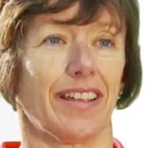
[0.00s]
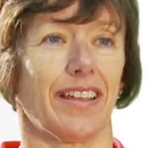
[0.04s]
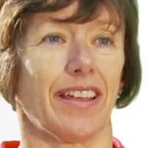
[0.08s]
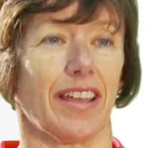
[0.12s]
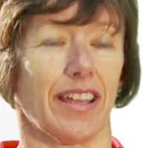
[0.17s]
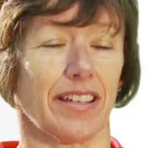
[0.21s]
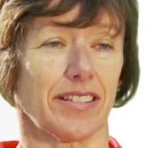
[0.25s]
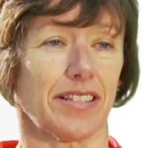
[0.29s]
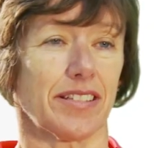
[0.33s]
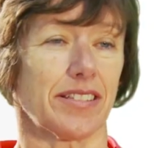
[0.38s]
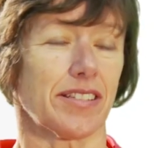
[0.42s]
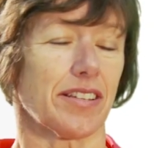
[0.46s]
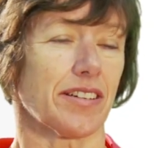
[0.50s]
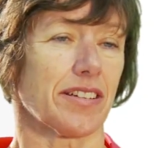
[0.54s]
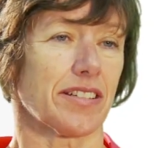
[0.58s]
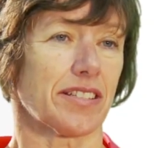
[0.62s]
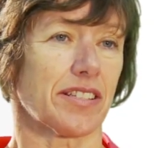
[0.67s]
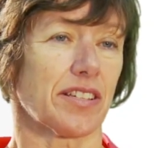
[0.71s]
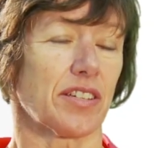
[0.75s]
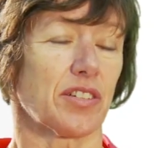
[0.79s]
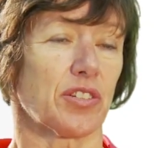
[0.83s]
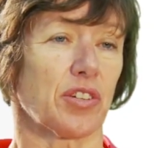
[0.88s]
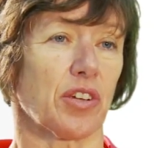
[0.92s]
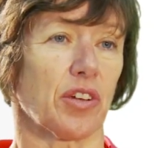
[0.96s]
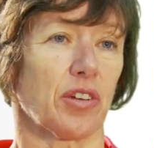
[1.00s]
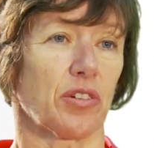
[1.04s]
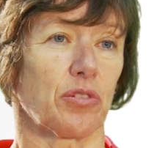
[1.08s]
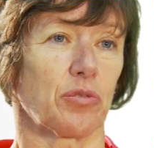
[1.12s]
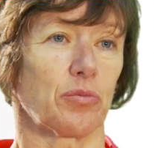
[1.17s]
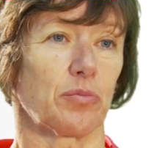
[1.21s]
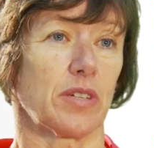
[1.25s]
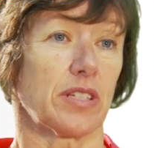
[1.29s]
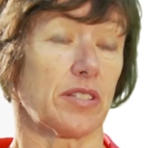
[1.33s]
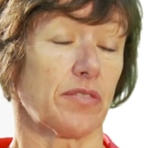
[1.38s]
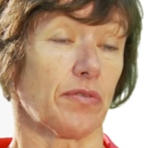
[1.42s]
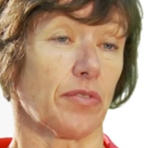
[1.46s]
Exercising at
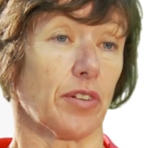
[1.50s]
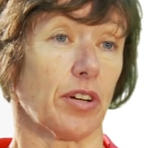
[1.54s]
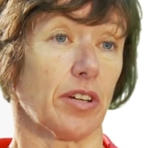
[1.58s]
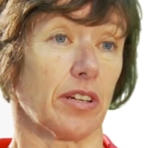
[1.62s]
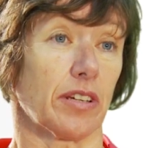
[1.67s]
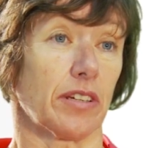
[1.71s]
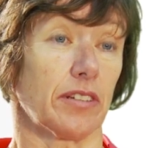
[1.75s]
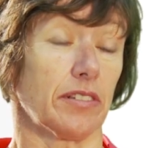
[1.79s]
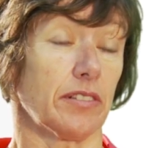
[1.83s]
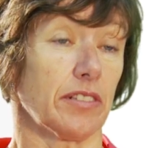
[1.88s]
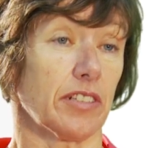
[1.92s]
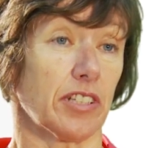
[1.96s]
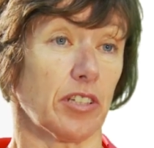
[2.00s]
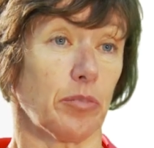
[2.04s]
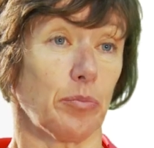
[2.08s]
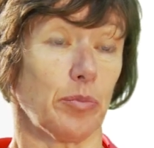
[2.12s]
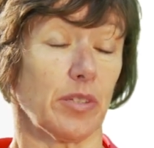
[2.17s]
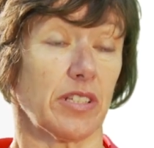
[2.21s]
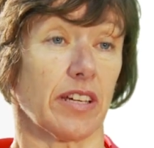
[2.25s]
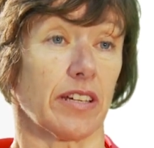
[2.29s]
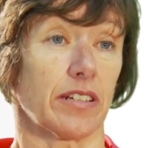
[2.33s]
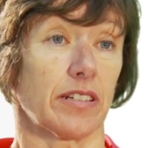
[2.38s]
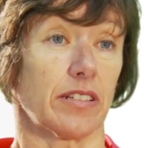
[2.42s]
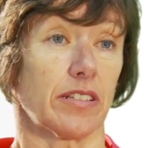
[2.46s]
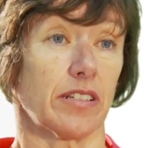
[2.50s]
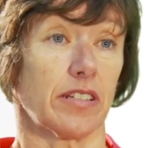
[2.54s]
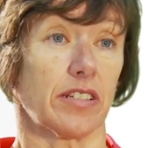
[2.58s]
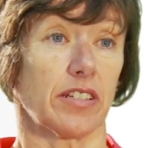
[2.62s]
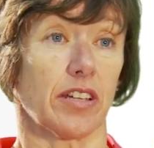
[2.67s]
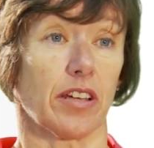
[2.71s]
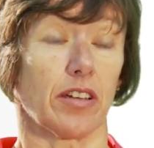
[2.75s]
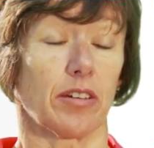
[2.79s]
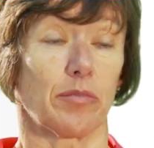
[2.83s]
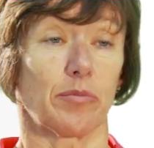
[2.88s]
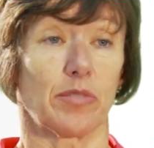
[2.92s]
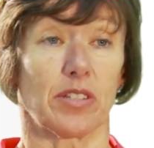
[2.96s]
home is free and can be done at a
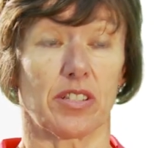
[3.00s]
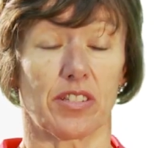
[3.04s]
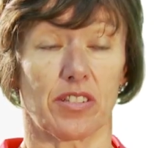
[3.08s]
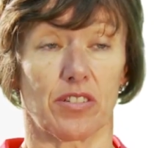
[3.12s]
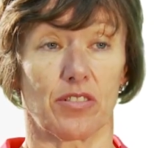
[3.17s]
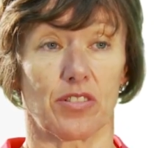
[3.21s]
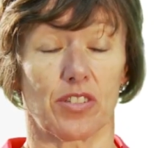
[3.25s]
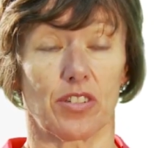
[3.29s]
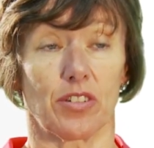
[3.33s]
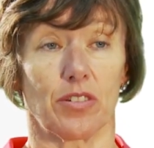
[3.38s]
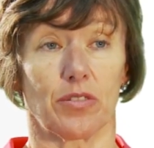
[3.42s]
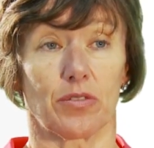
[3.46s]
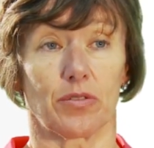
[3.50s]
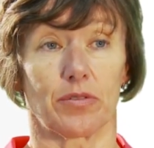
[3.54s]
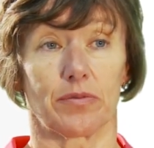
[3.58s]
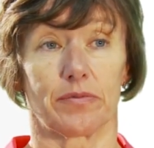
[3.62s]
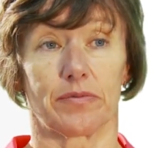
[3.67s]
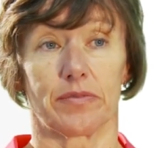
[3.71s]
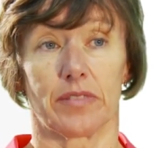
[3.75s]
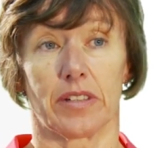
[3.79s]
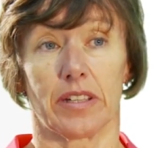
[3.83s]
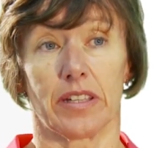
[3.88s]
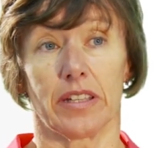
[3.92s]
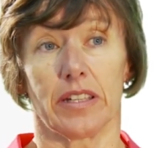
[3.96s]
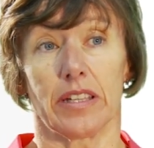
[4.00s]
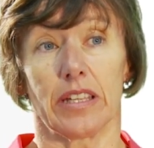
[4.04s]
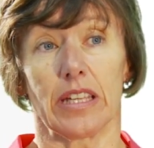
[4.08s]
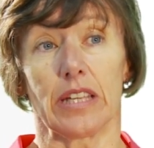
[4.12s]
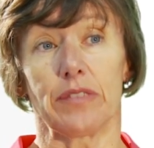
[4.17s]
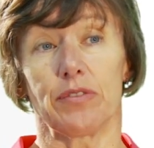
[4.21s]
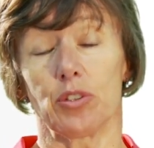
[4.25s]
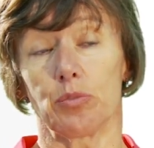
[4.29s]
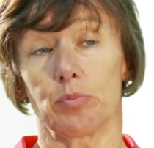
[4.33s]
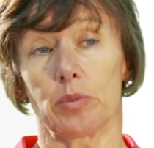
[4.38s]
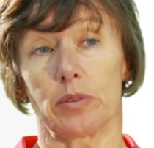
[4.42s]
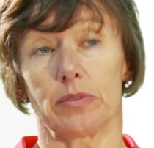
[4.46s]
time that suits you.
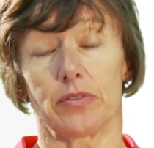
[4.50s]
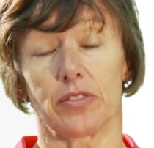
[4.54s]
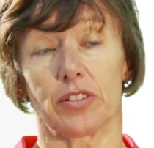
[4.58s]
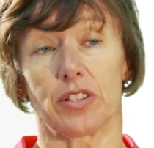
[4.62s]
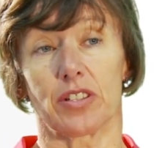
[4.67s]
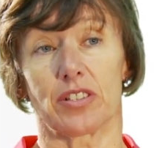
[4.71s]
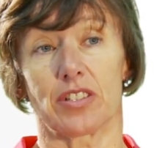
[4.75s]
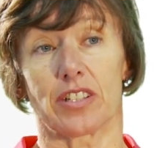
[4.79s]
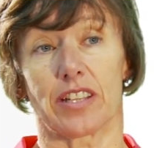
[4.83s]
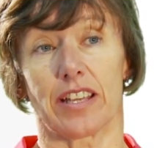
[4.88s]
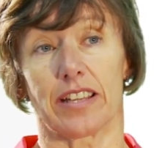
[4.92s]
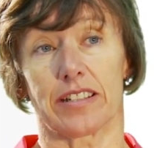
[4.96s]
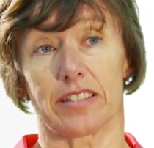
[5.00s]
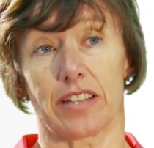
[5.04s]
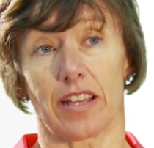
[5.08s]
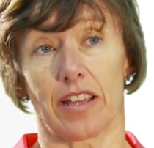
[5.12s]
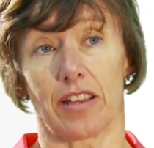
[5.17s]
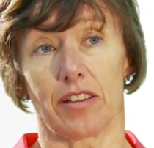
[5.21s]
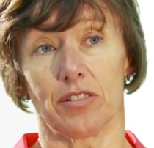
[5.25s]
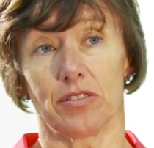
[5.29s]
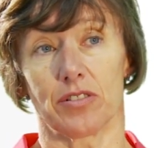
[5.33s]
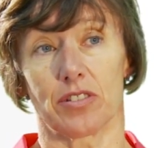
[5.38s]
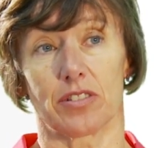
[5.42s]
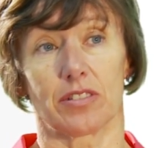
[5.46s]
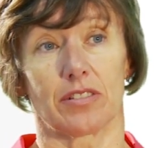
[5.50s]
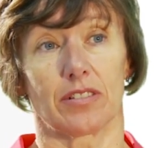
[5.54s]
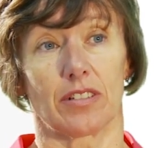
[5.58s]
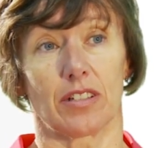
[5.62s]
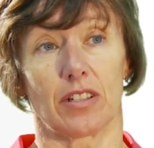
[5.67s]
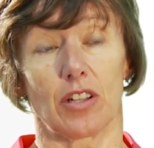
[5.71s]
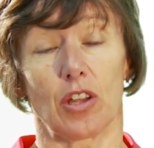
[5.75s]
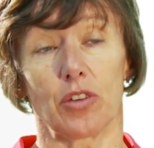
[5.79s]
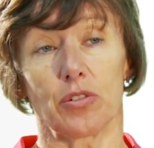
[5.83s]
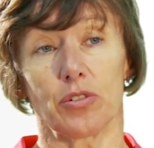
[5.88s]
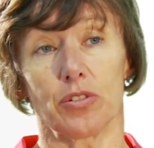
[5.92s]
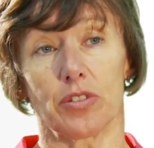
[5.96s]
If you prefer to get out,
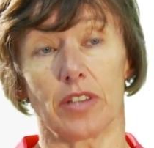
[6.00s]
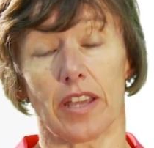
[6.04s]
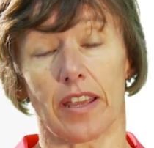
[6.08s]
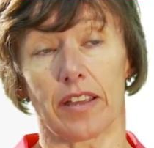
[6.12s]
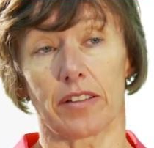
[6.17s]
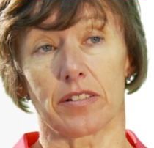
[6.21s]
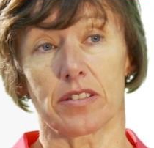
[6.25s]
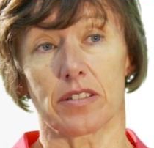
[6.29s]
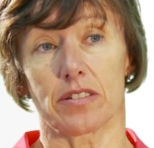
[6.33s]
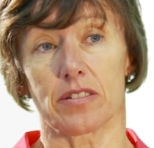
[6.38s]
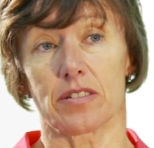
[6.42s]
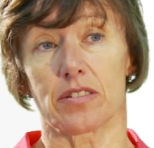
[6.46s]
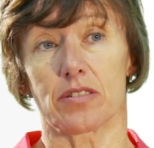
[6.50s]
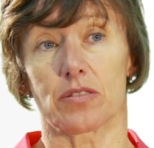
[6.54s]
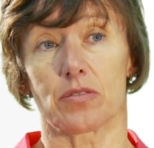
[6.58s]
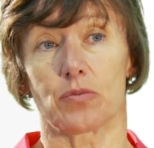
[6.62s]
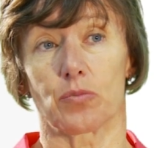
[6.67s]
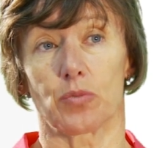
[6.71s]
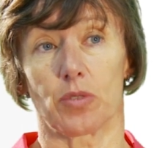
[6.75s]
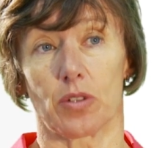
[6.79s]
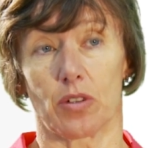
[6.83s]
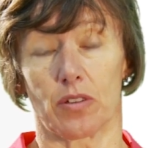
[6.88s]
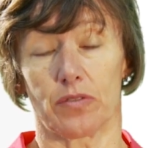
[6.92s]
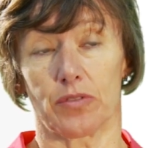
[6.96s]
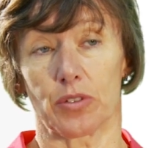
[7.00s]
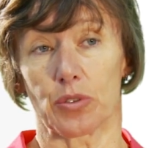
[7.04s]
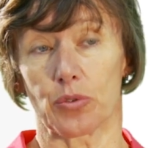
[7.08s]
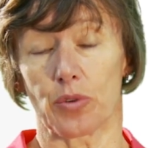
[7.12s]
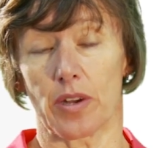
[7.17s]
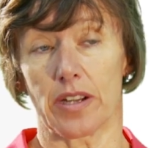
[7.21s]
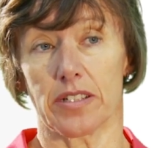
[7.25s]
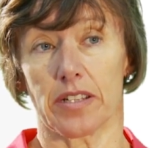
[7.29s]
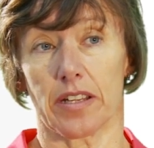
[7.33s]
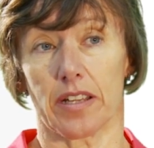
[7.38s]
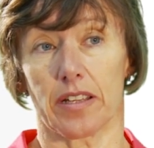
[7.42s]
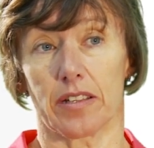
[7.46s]
local councils will offer
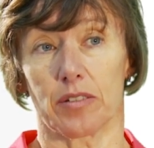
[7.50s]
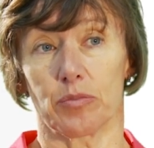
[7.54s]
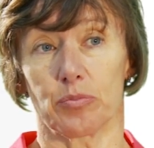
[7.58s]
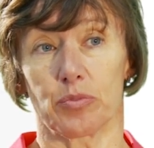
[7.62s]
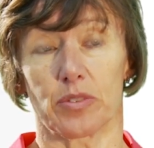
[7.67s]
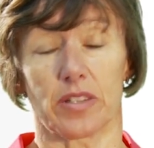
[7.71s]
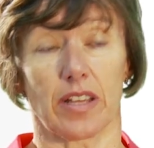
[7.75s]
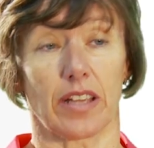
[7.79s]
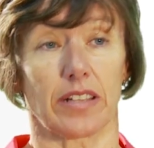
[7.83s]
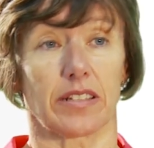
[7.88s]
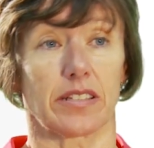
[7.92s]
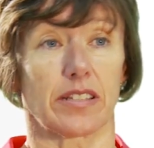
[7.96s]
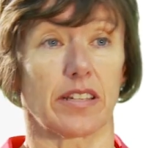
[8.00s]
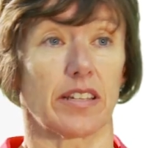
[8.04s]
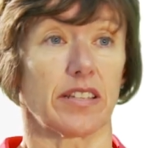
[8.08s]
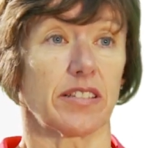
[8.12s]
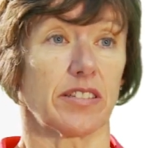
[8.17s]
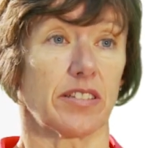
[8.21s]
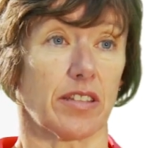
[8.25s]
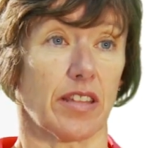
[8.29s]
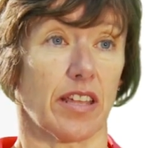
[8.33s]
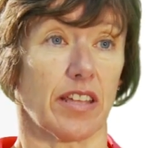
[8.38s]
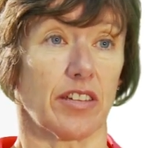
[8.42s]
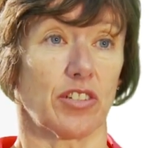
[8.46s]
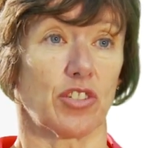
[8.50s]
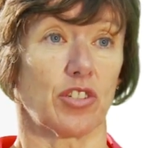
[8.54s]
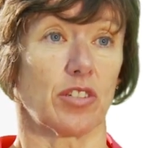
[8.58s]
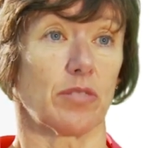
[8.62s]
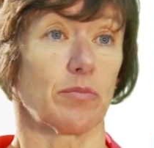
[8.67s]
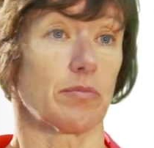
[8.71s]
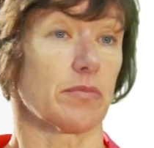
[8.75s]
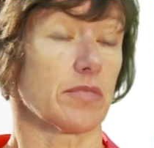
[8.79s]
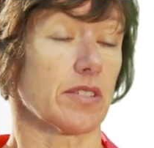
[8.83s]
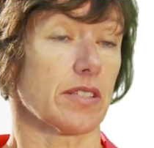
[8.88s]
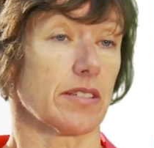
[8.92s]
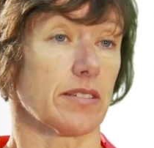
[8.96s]
great help with access to their
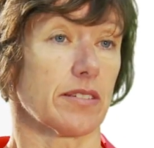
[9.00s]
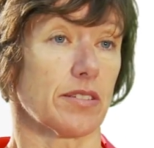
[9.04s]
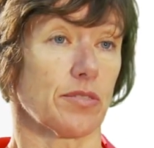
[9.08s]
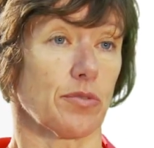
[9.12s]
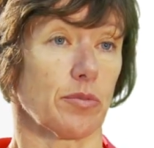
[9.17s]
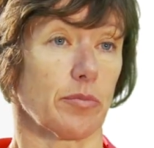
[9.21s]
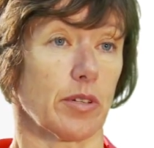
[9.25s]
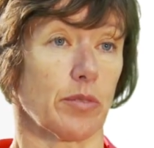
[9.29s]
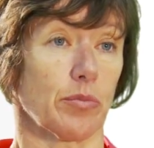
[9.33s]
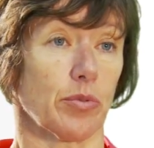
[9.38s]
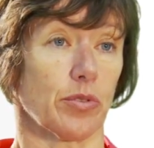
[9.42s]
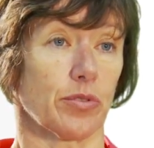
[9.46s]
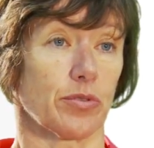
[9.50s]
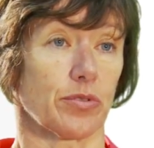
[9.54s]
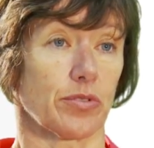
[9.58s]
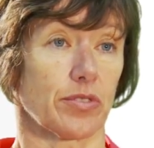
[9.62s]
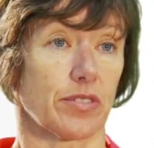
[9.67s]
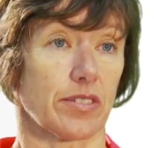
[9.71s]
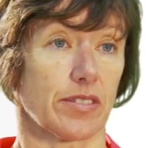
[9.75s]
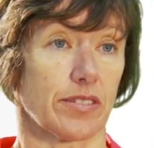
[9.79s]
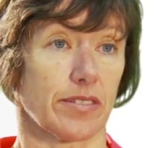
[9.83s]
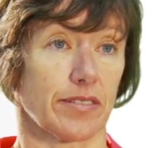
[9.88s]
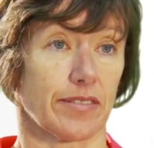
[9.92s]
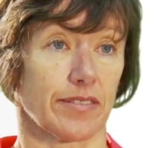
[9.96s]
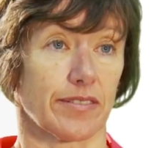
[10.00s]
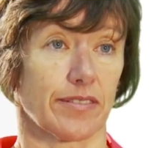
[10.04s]
gyms and swimming pools.